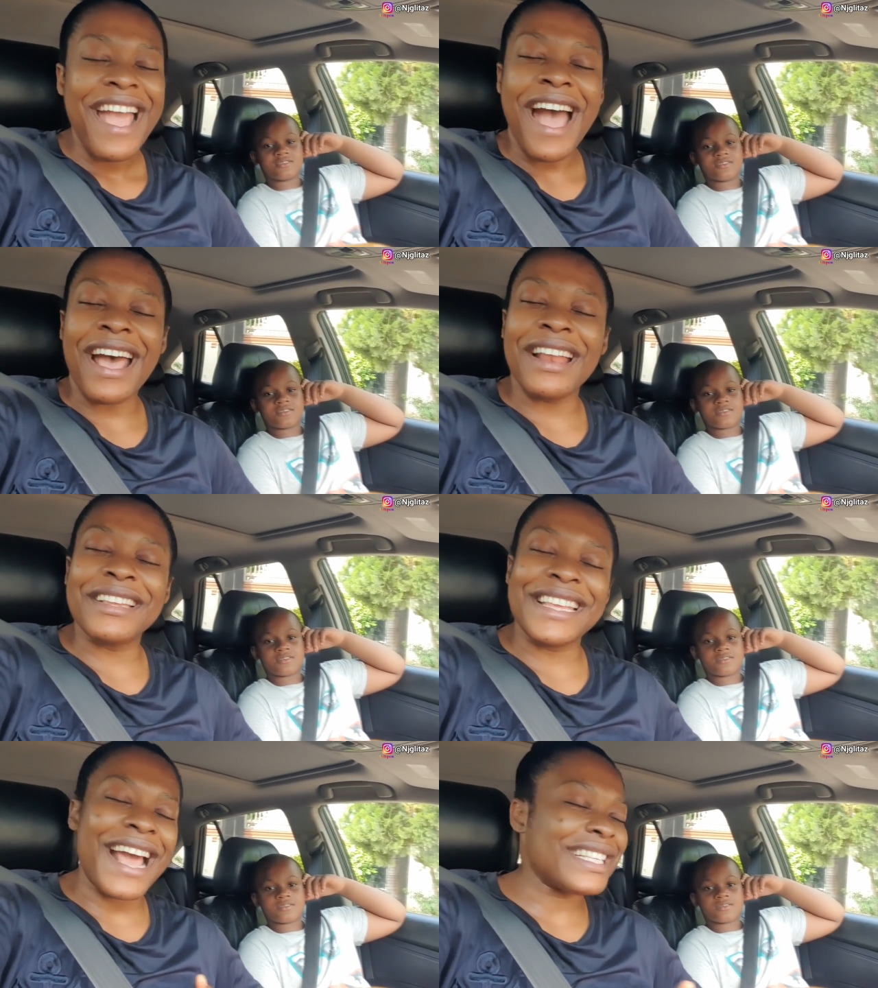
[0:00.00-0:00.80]
Speaker 1: And
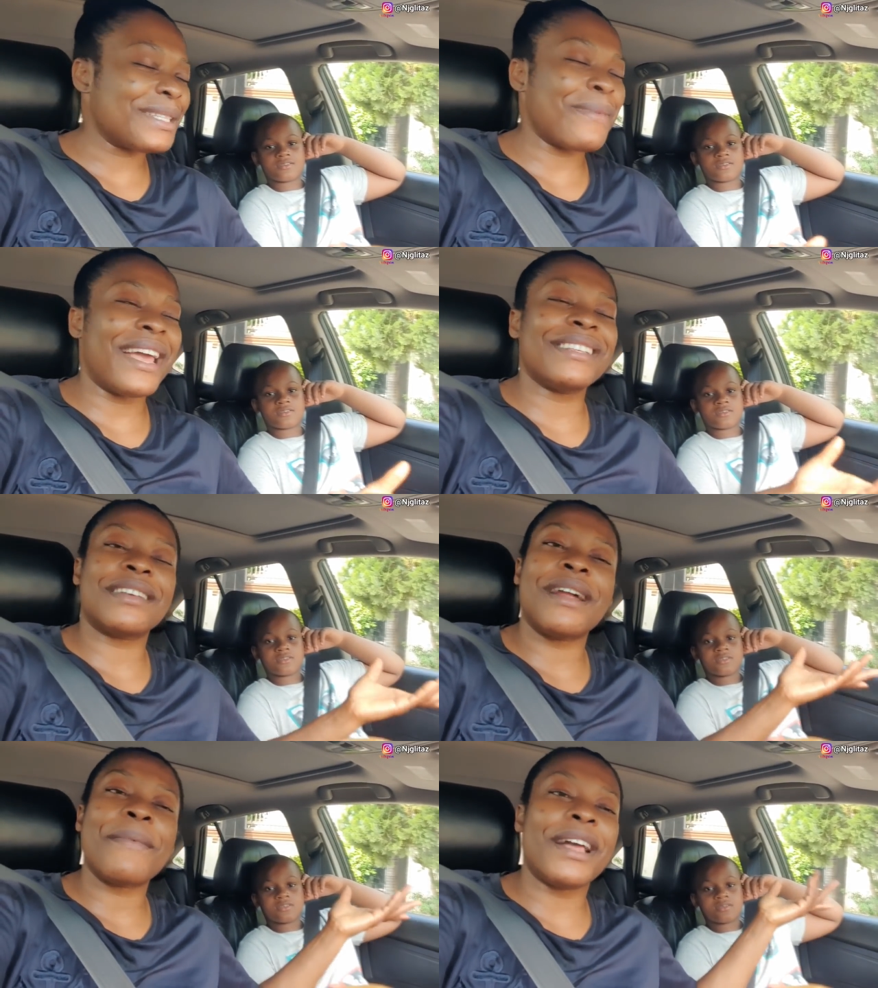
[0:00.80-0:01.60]
yes, my
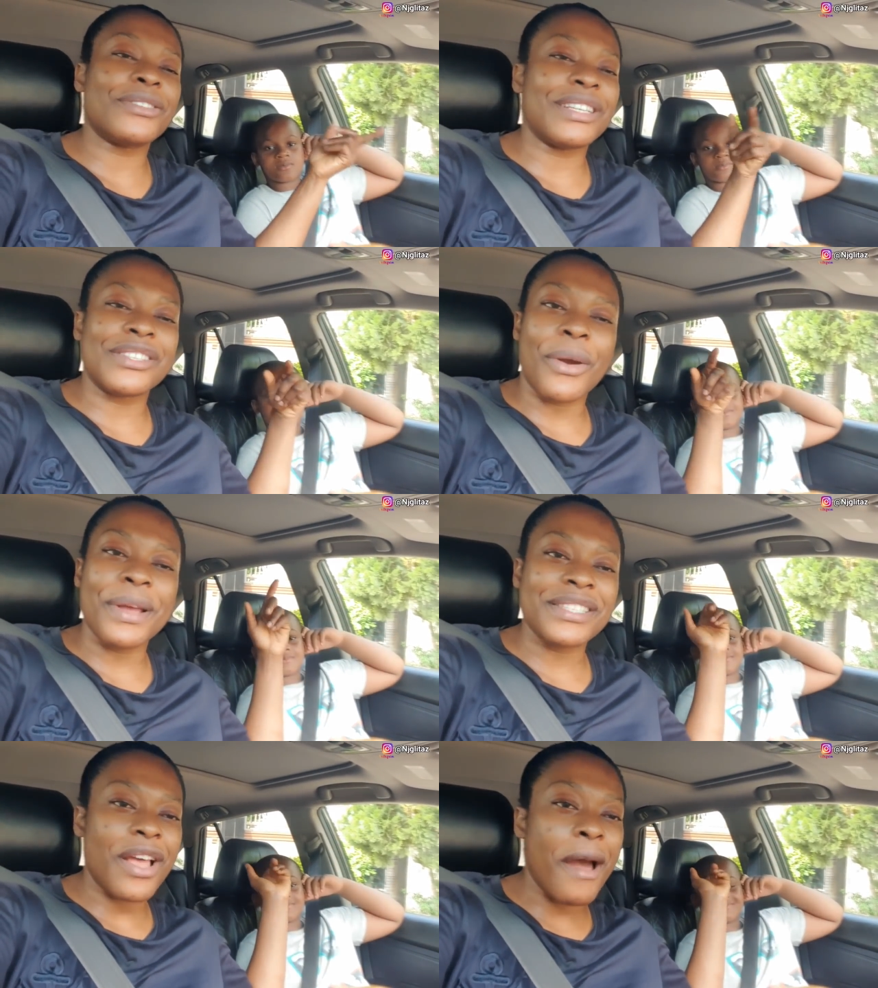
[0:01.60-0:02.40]
Instagram handle is
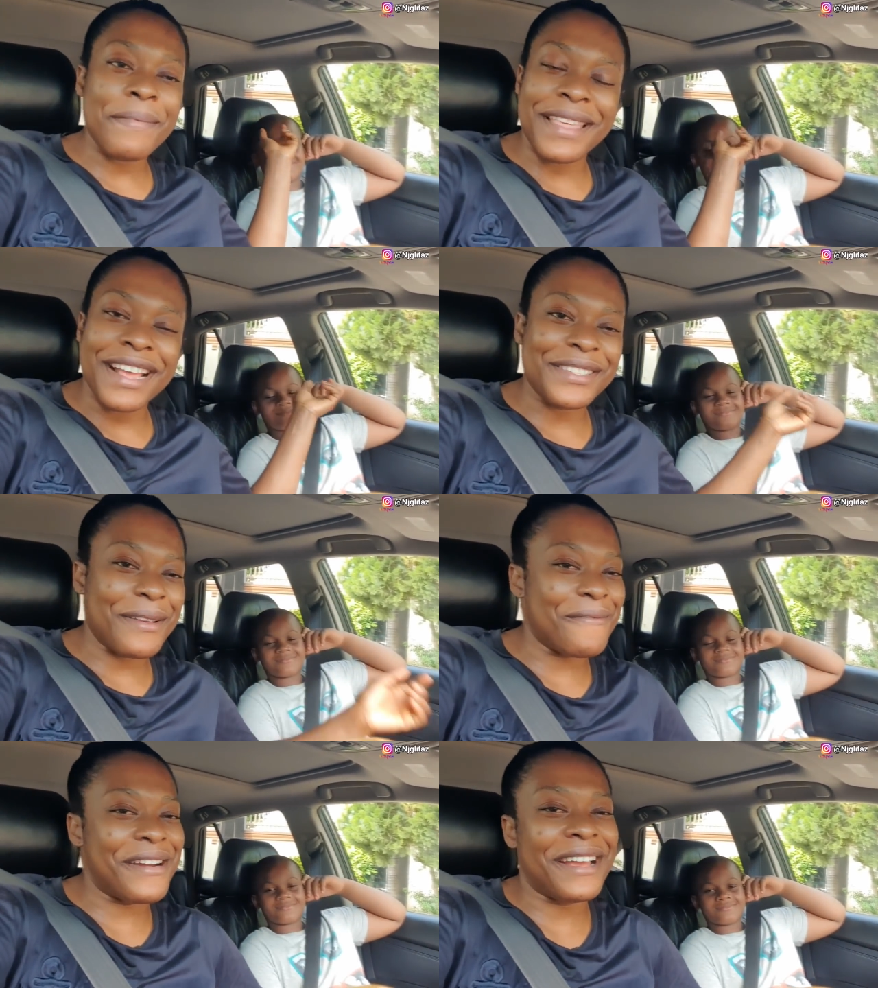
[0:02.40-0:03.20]
always up there
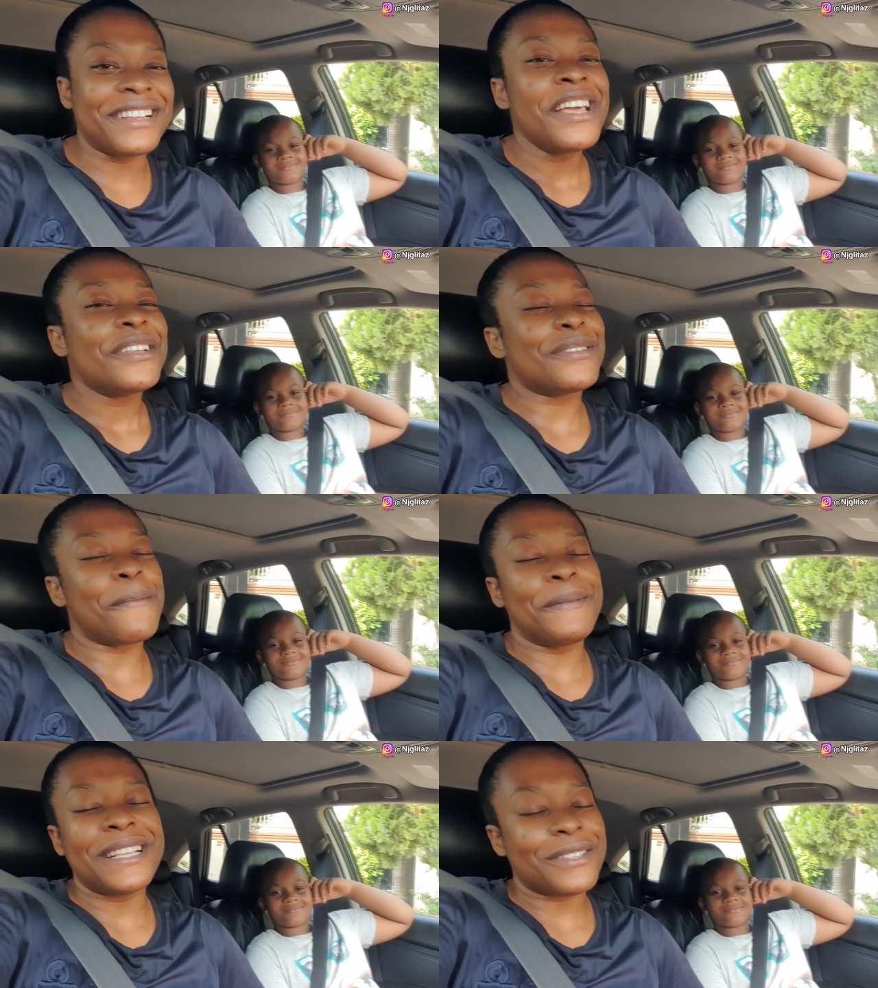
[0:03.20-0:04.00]
somewhere. So
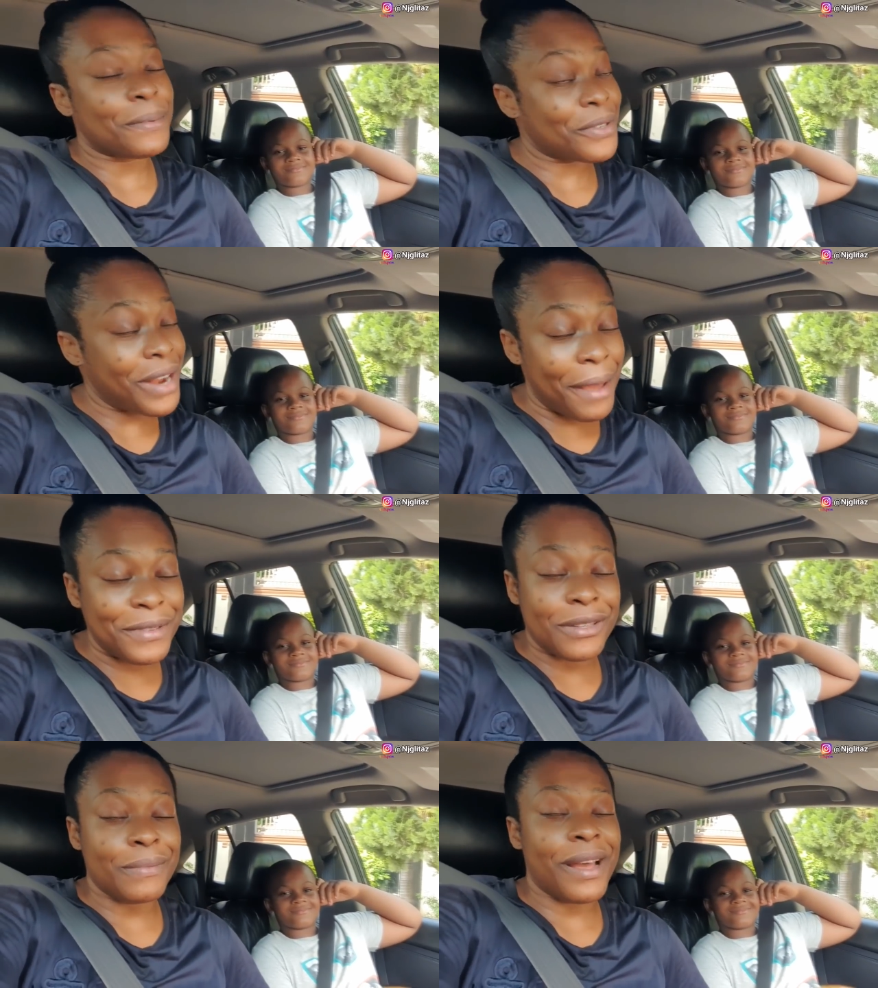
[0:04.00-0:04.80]
please subscribe
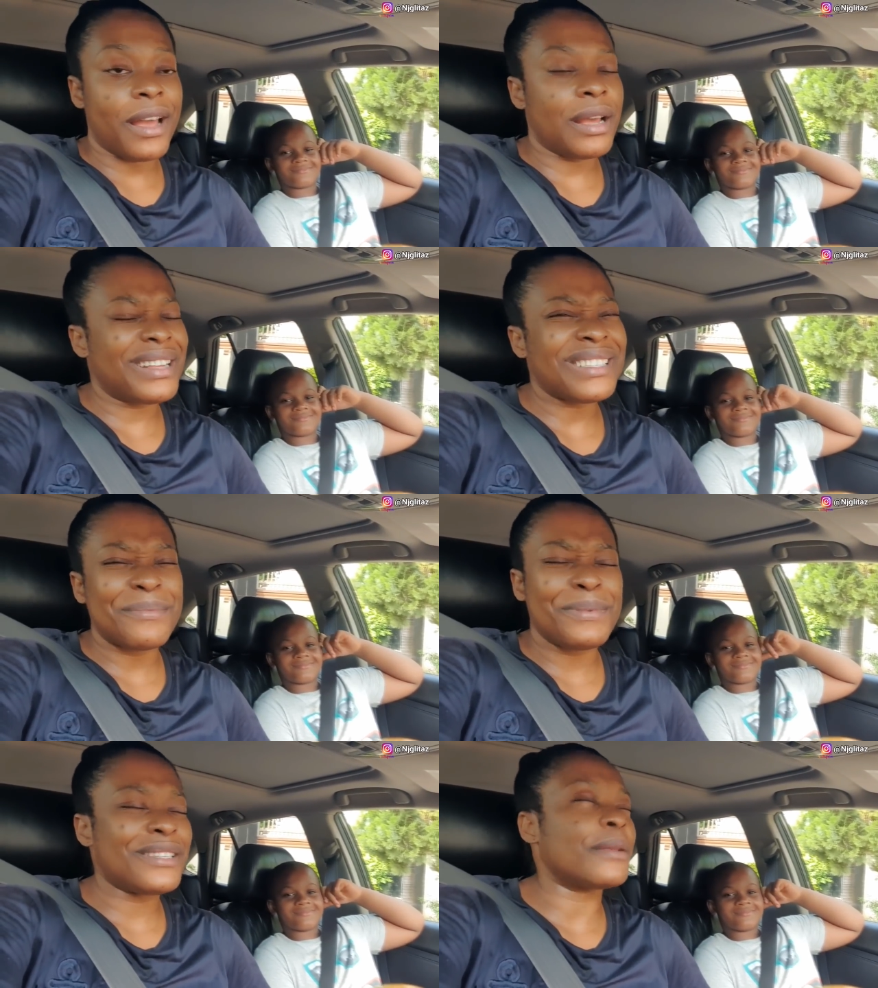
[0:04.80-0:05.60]
to my. I
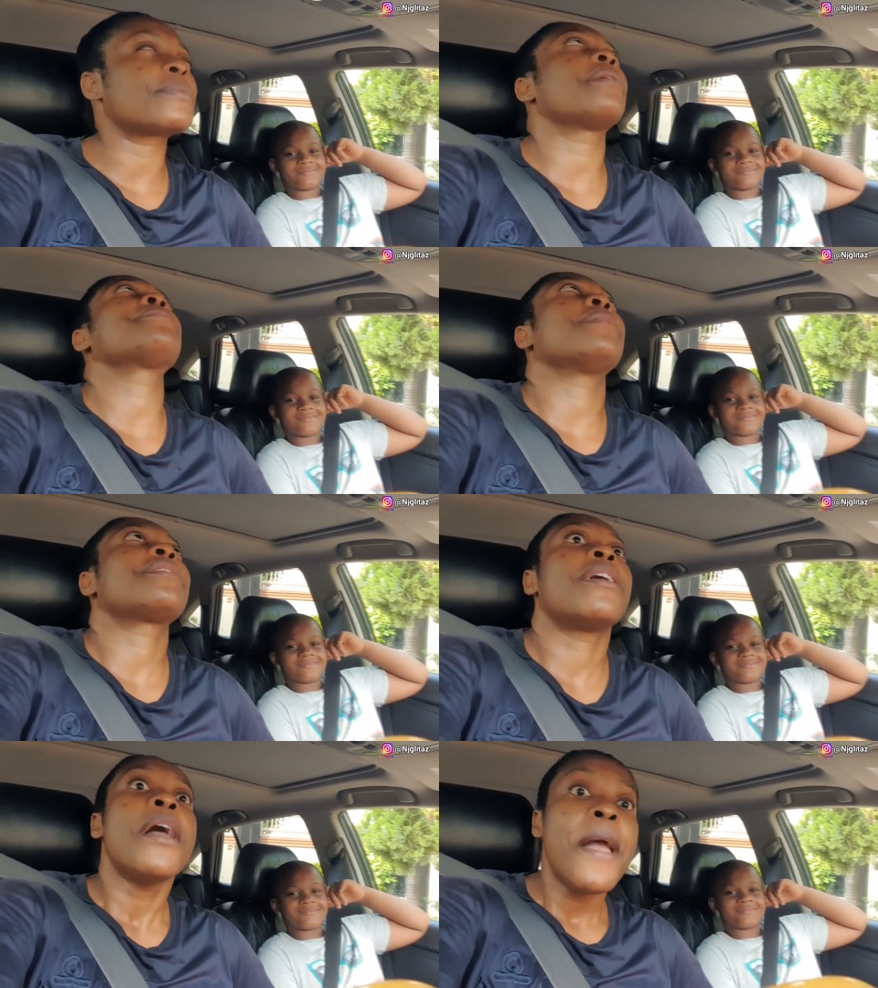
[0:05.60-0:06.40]
hasn't please subscribe to my
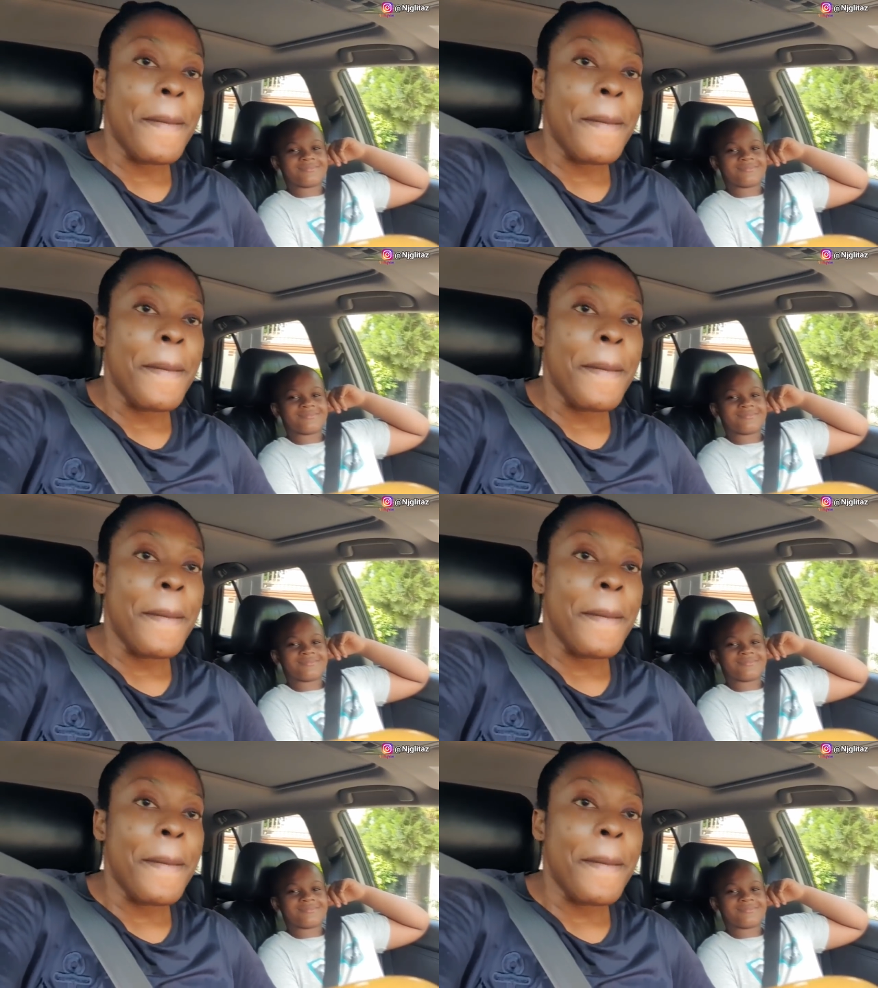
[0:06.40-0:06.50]
channel.